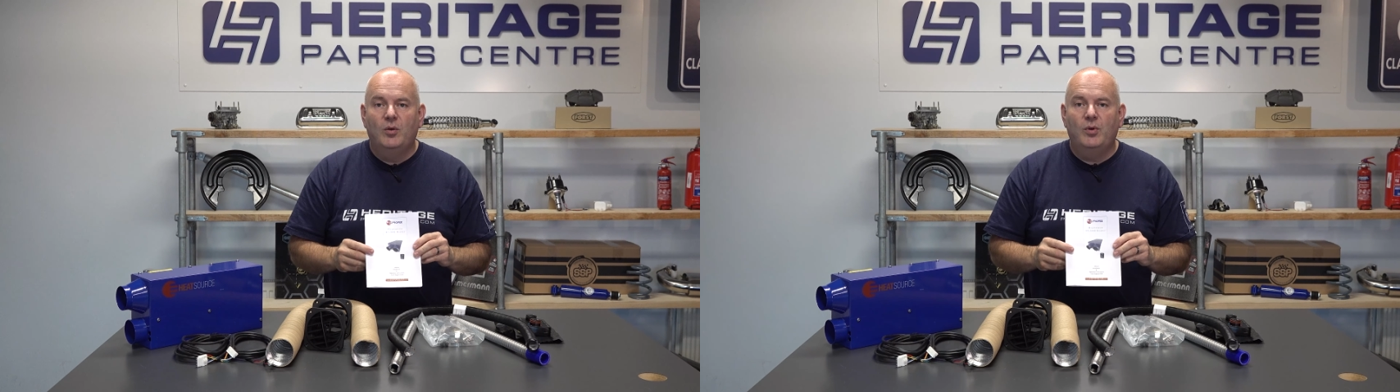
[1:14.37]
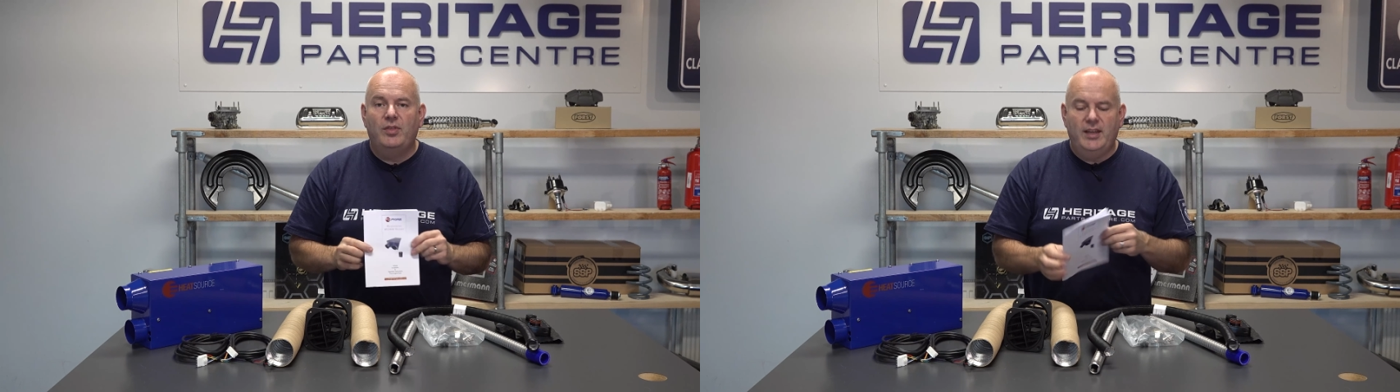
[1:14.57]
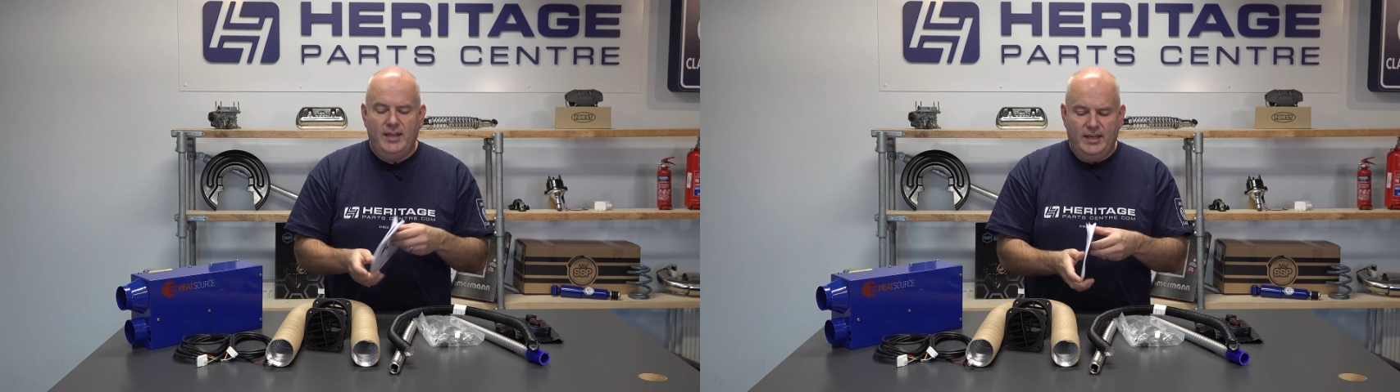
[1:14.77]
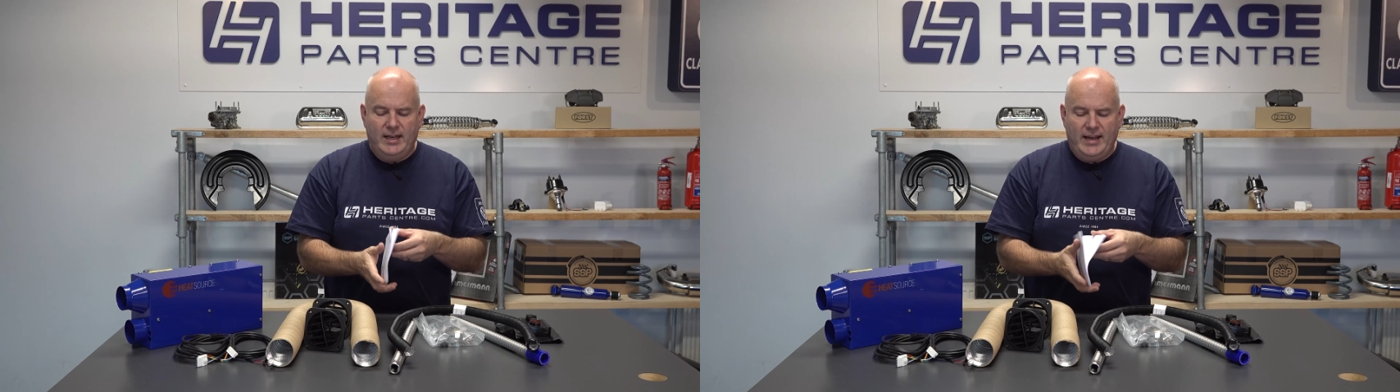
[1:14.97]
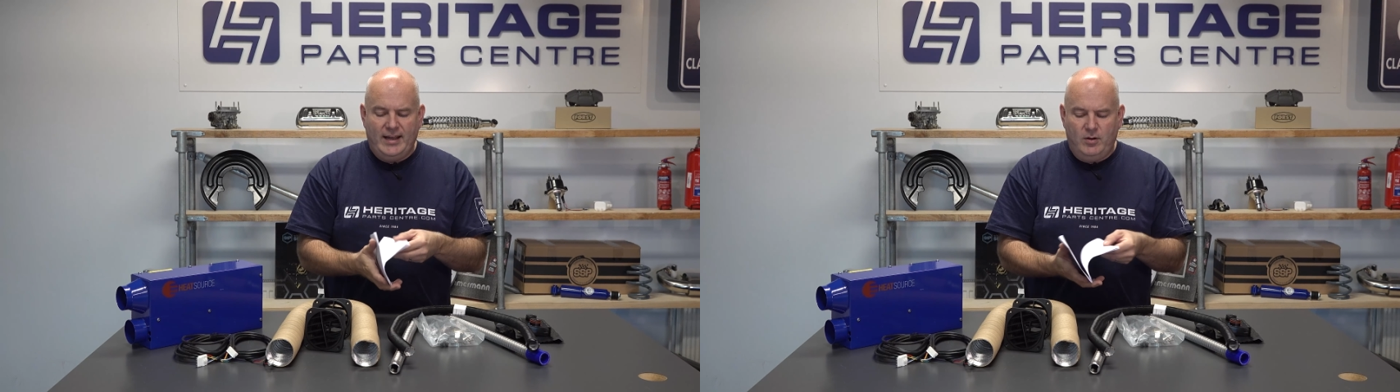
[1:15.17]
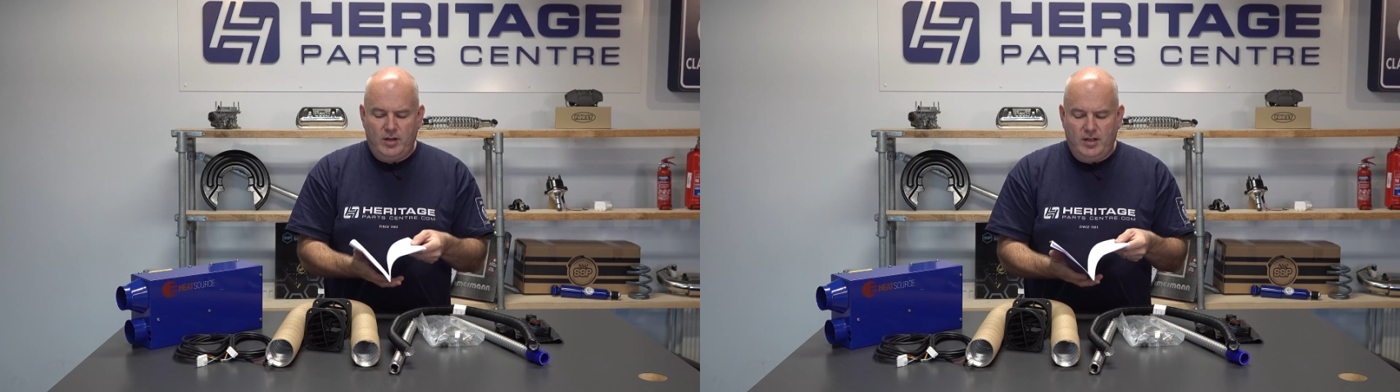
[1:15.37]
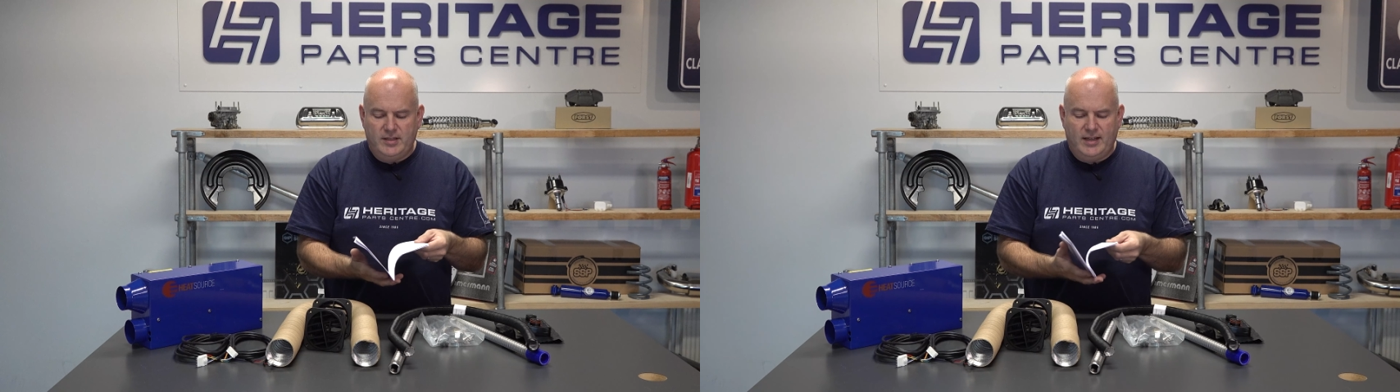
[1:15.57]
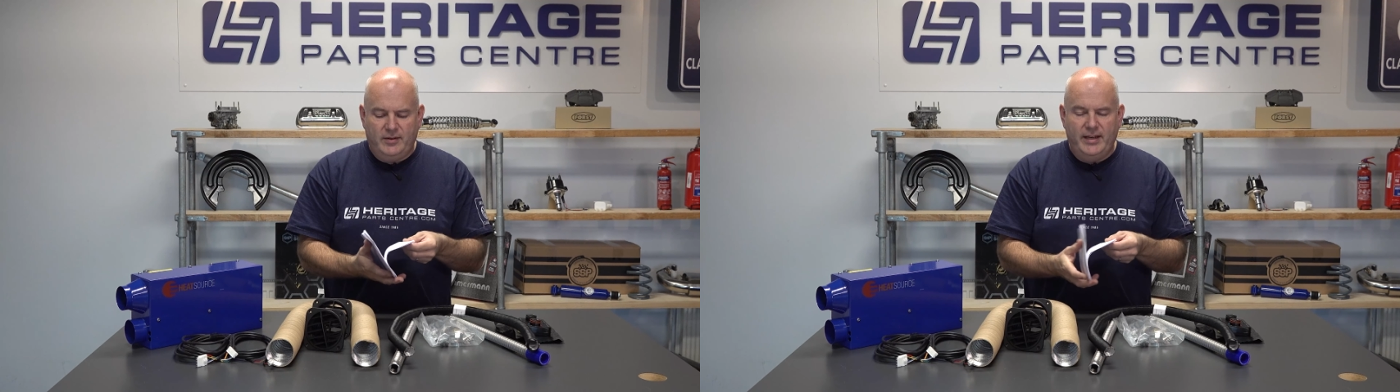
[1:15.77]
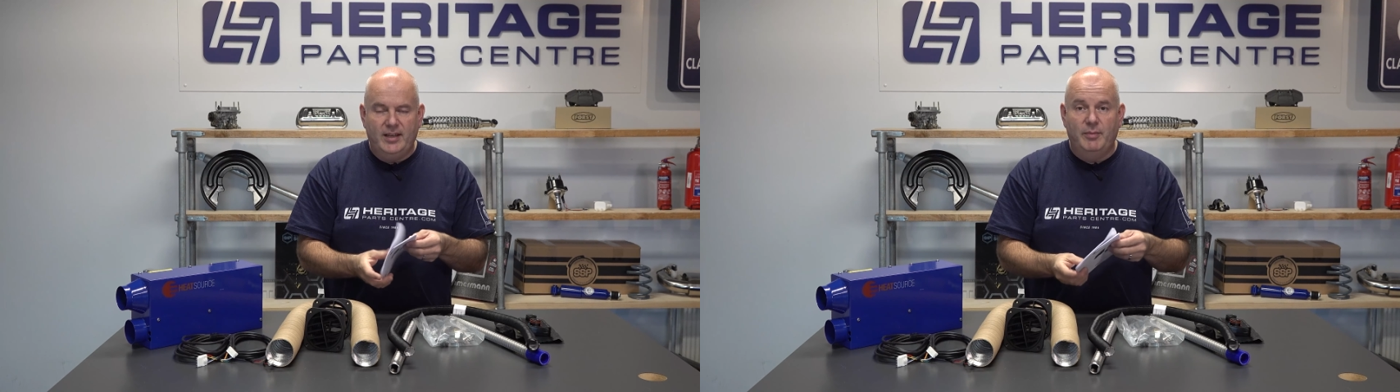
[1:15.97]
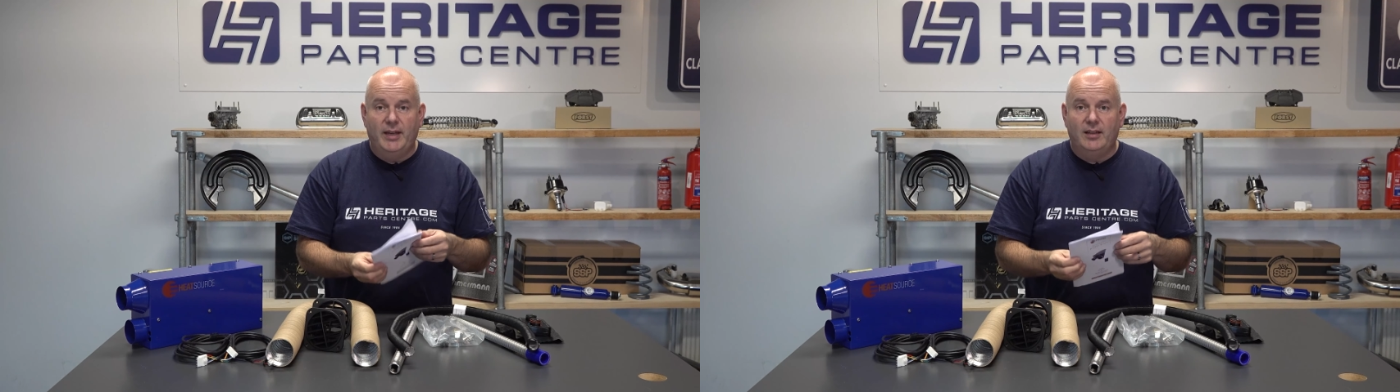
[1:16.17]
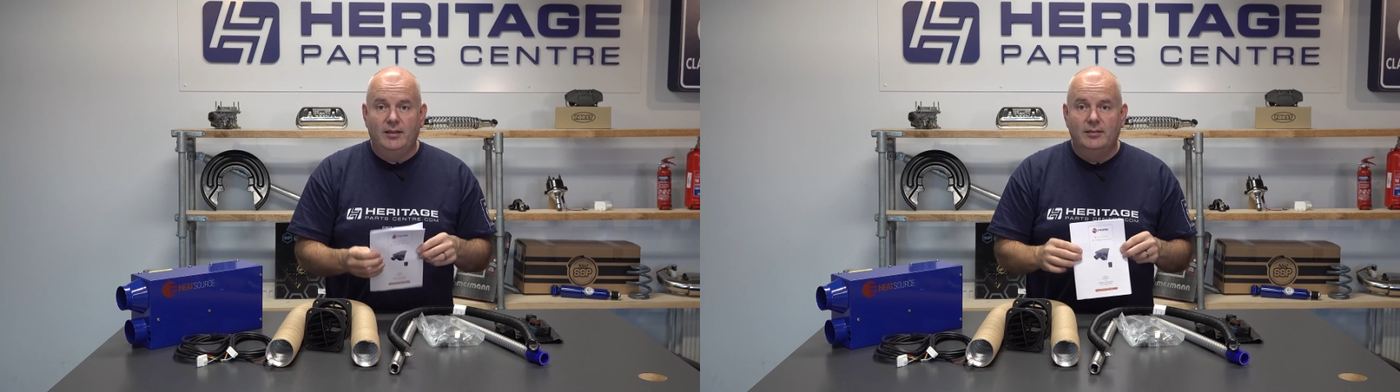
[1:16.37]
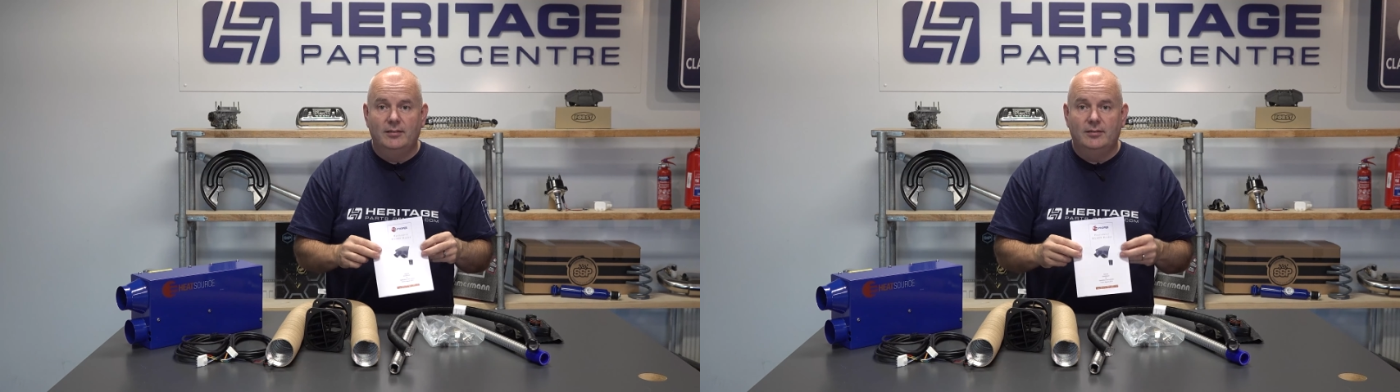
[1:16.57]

with the layout cutout in the middle,